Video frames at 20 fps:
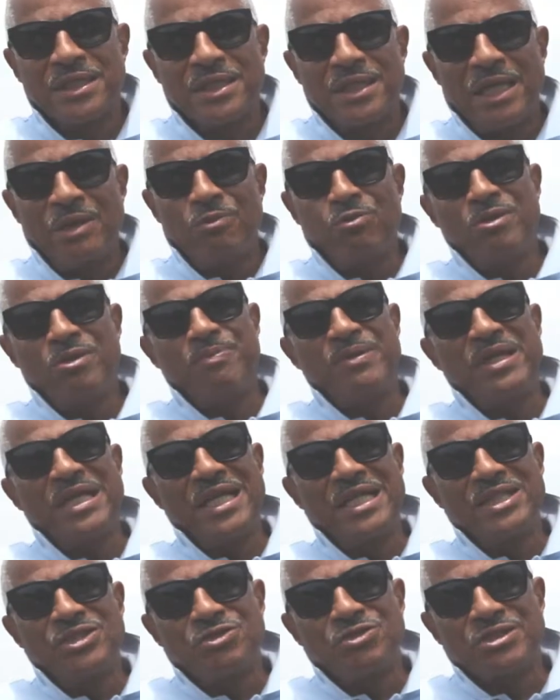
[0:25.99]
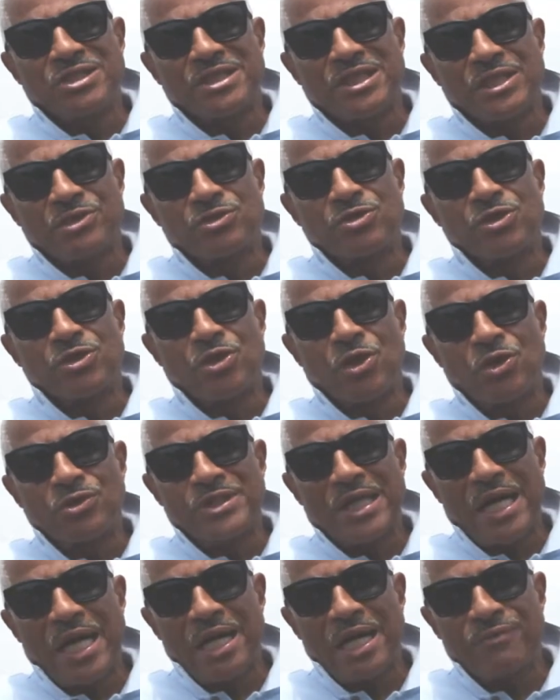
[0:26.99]
It would be interesting to go
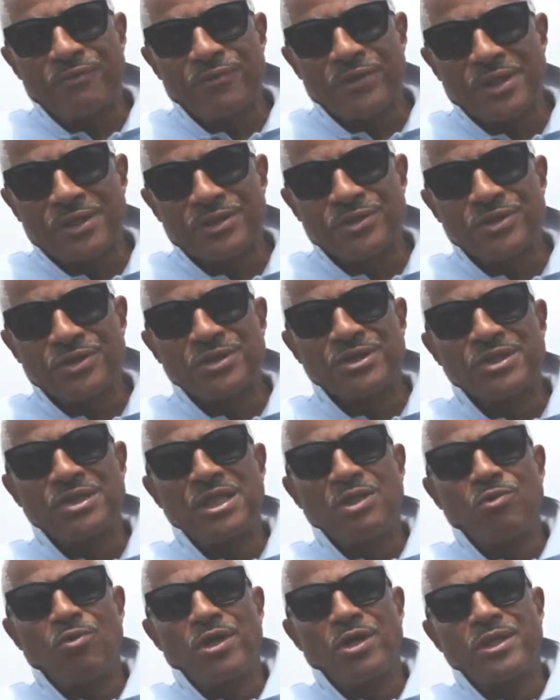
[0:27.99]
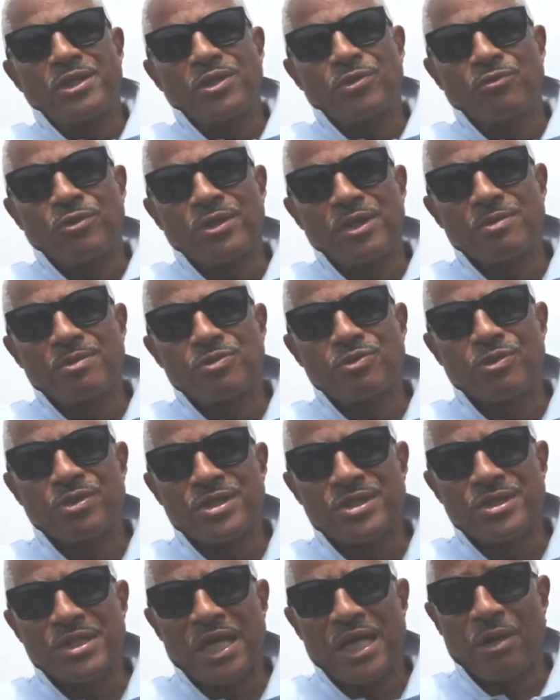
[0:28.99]
to Africa to see whether the rhythms were
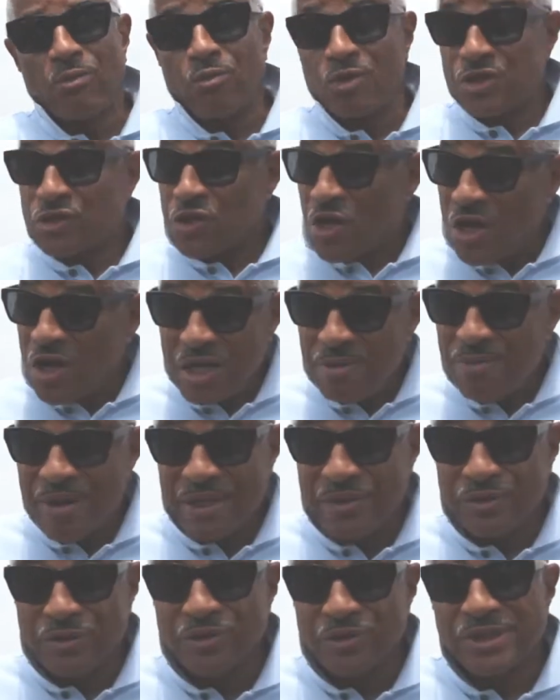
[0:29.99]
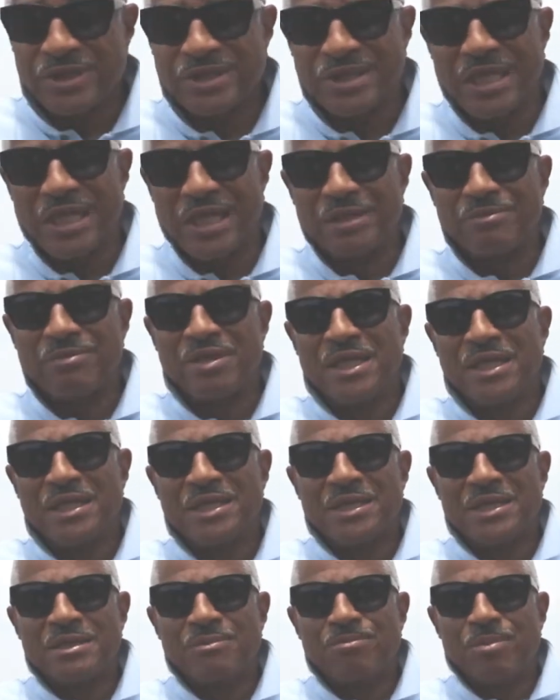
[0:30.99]
the same. We talk about it all the time,
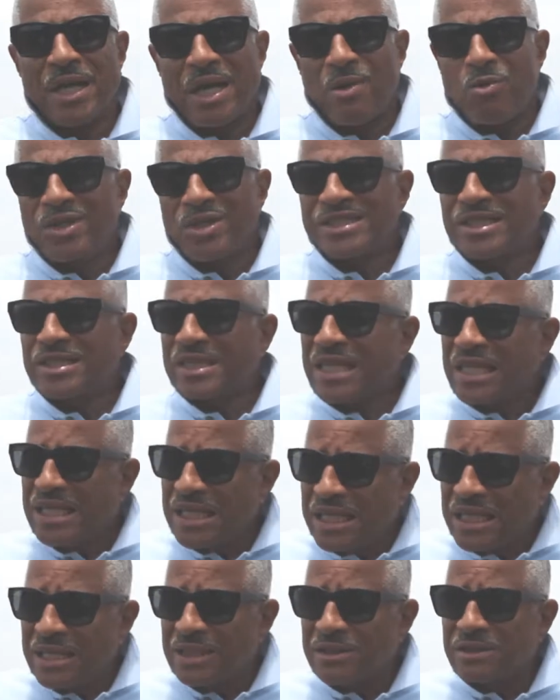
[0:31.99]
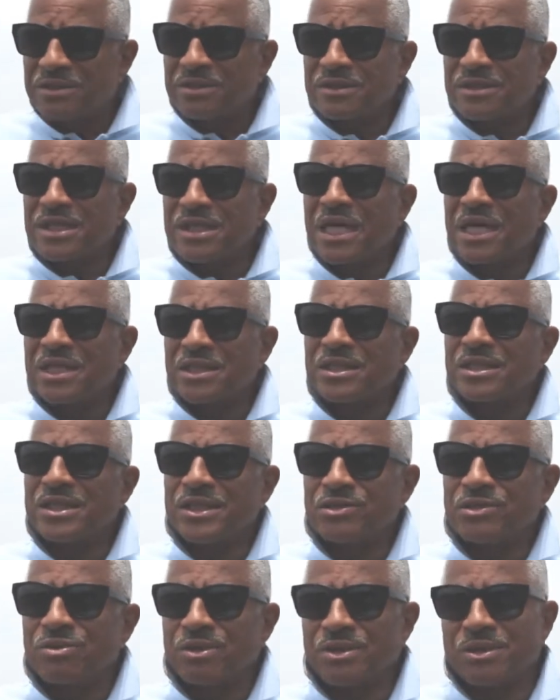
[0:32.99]
but I wanted to hear
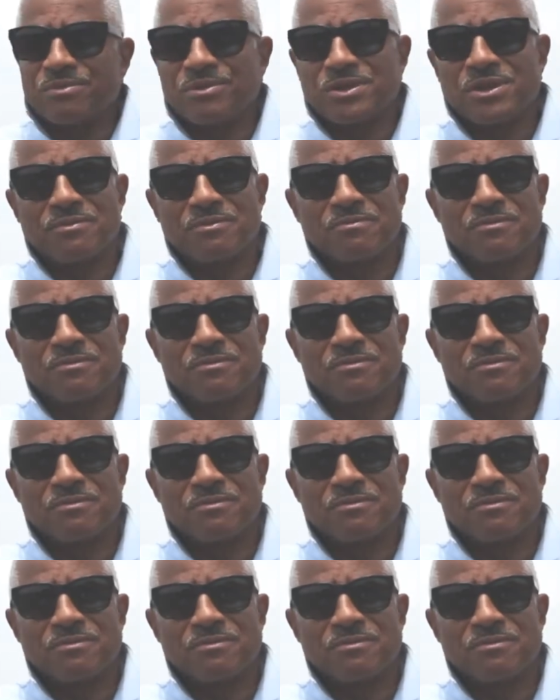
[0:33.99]
Congolese rhythms.